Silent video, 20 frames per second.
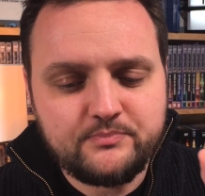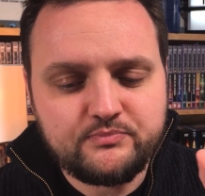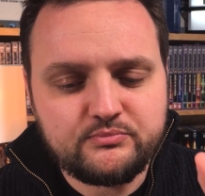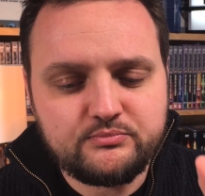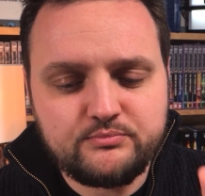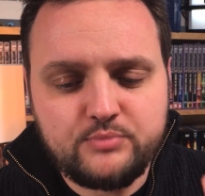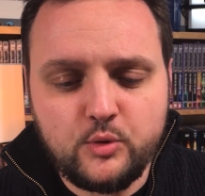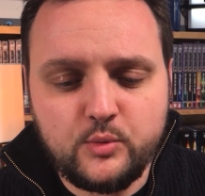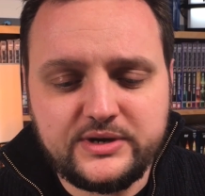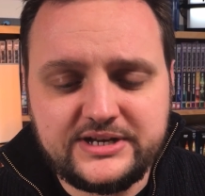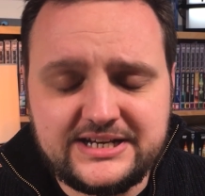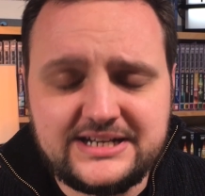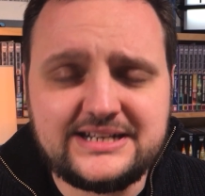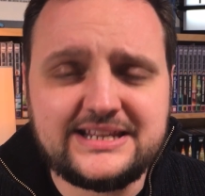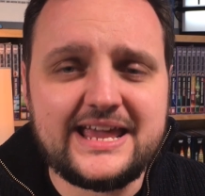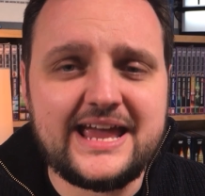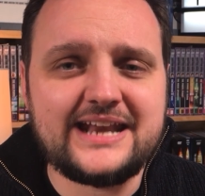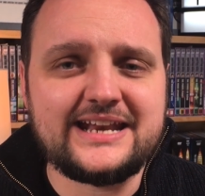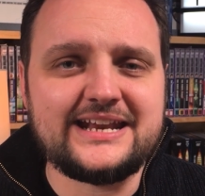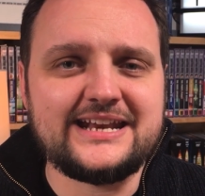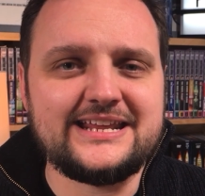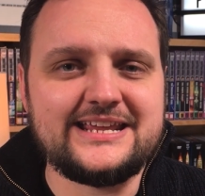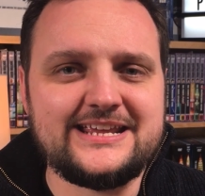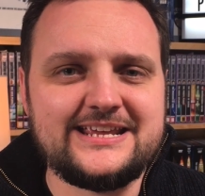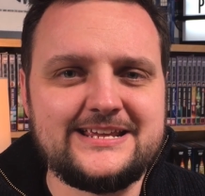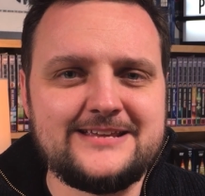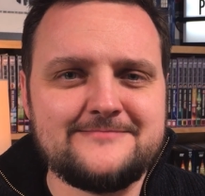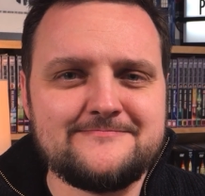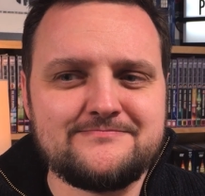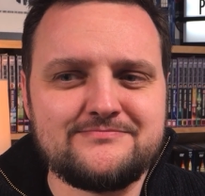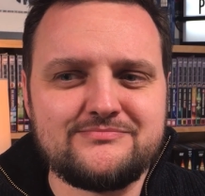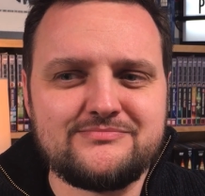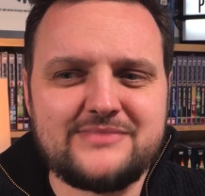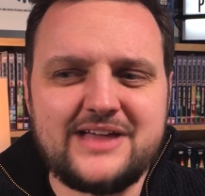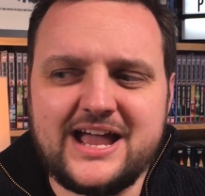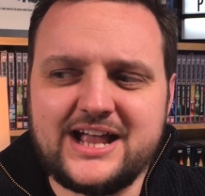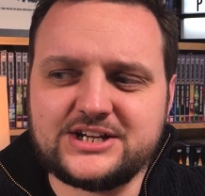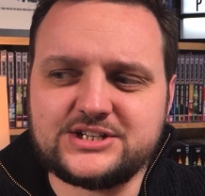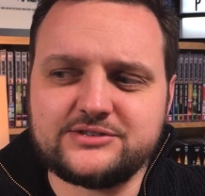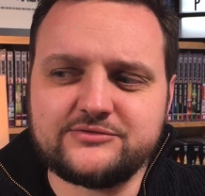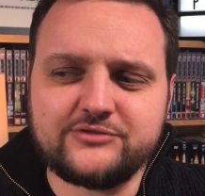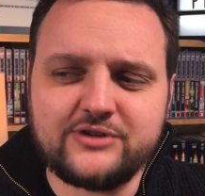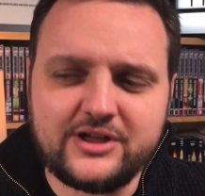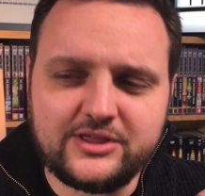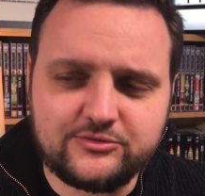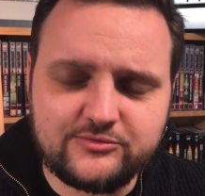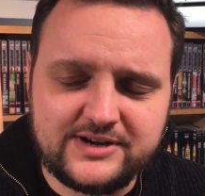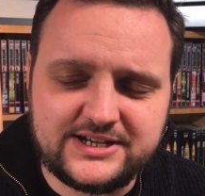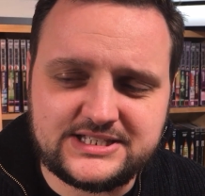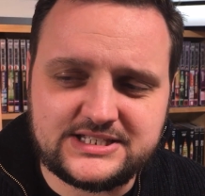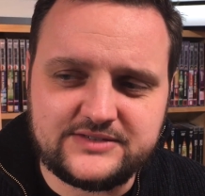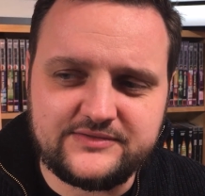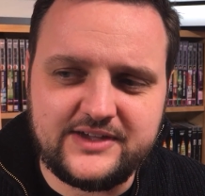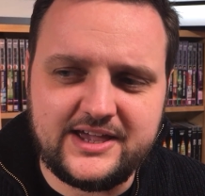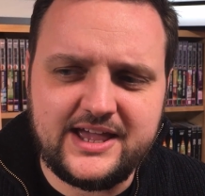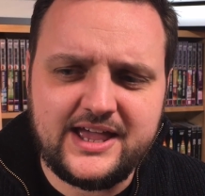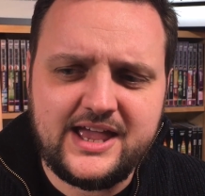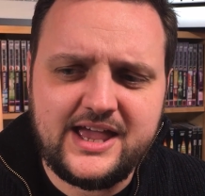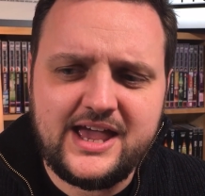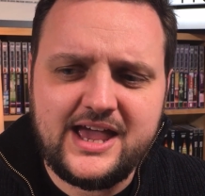But we didn't get any action throughout the rest of it.